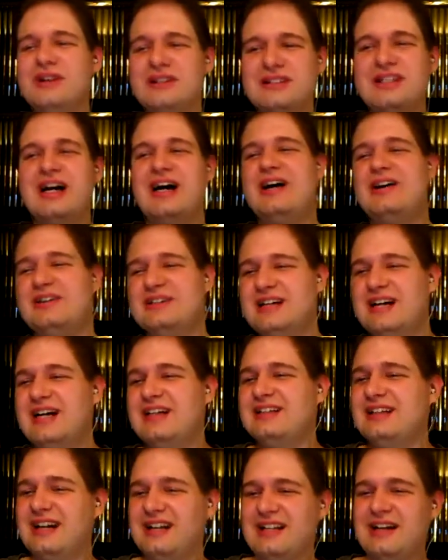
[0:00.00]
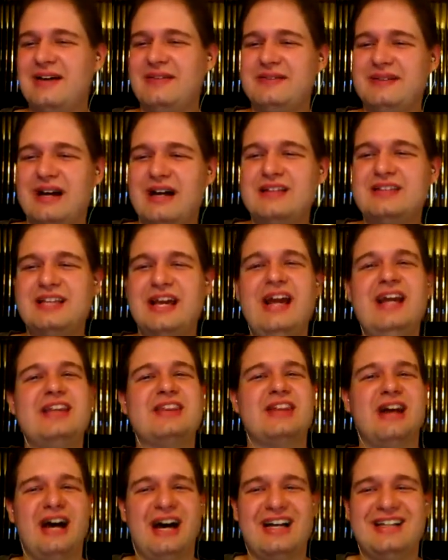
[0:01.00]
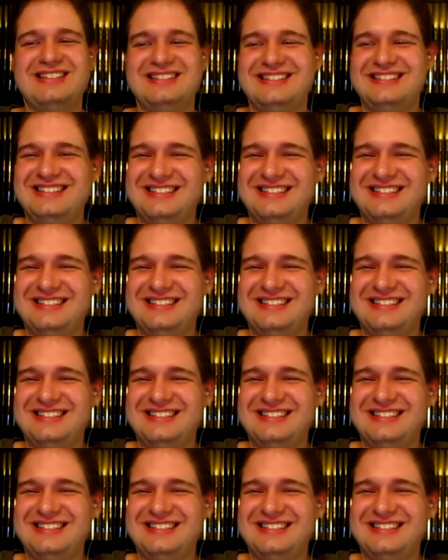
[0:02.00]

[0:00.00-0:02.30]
worked though. I, will take that.